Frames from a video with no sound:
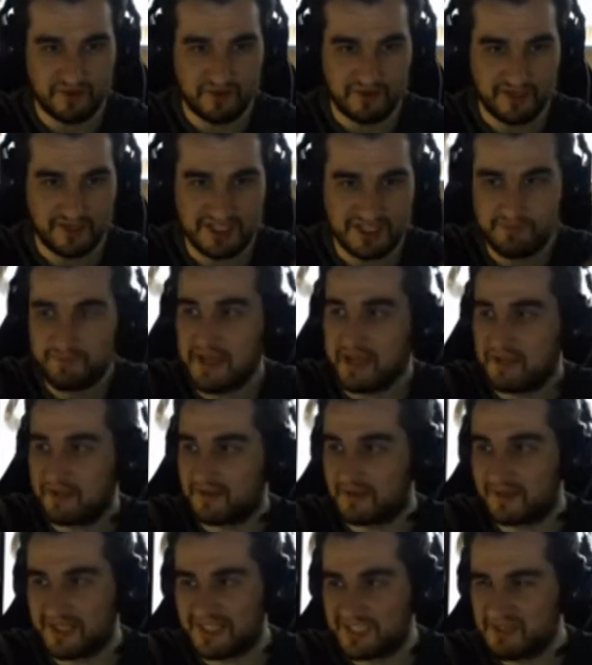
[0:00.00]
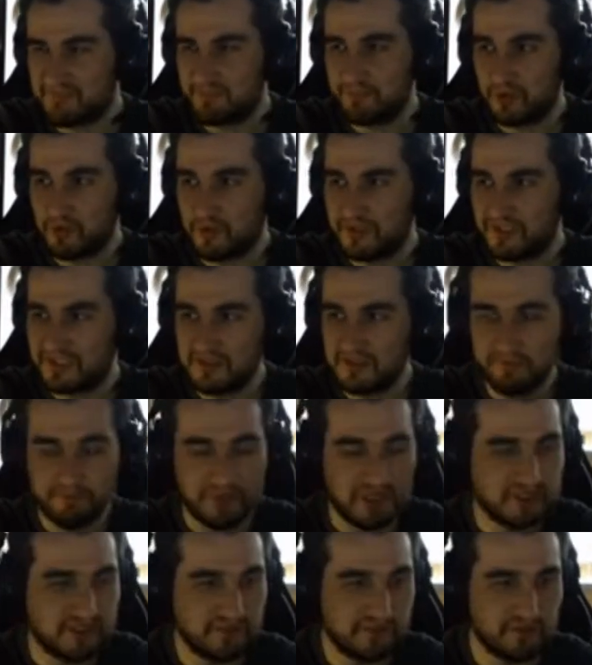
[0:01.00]
expected. It's
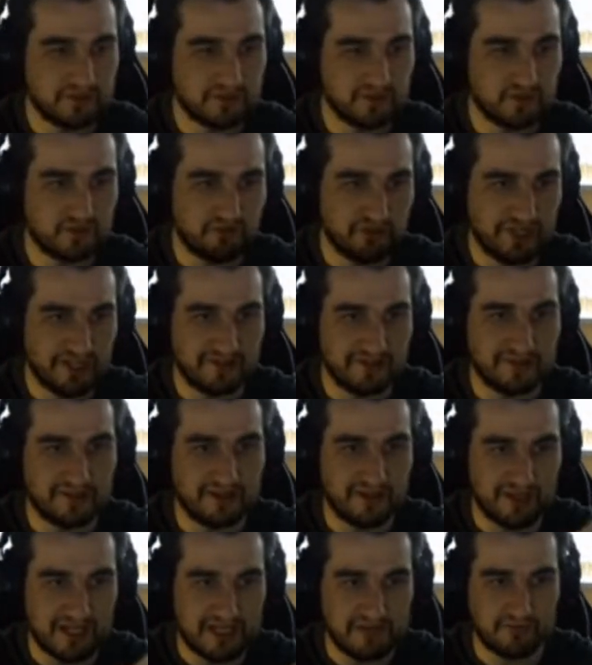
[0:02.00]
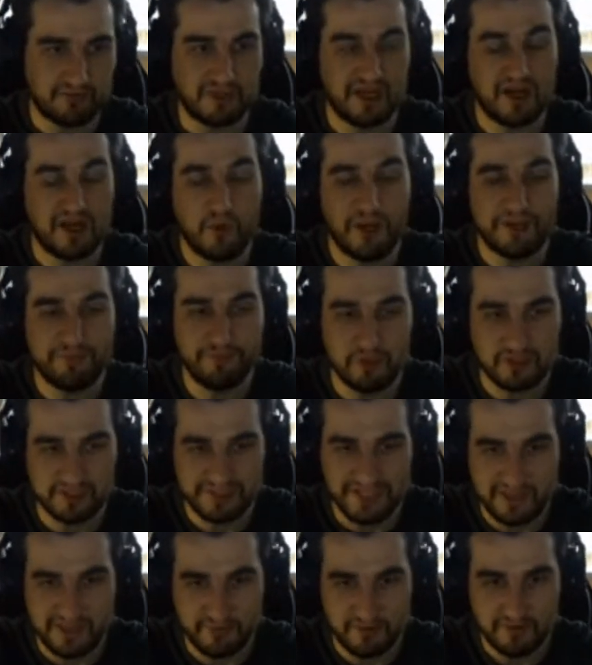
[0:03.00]
impossible to create a level, a white box
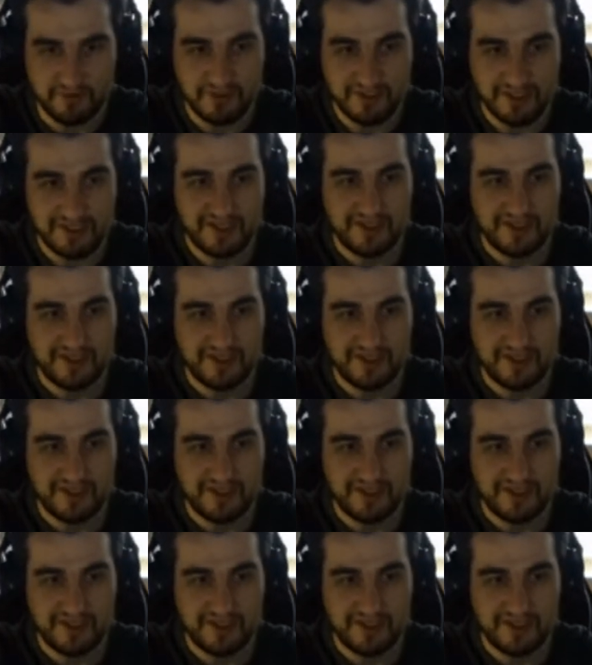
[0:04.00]
level,